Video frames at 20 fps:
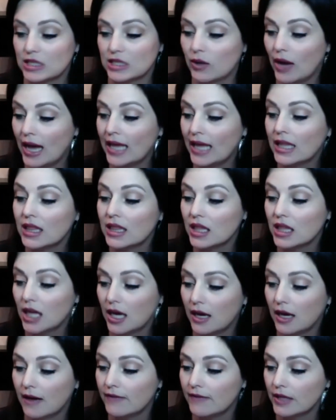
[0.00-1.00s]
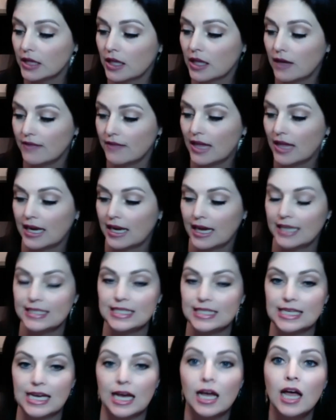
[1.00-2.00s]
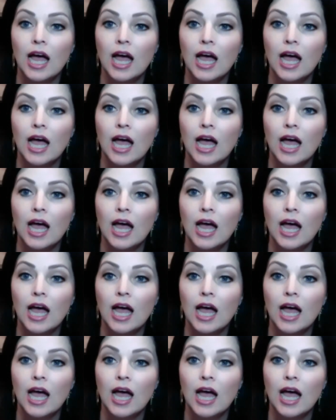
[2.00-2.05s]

So I love that idea.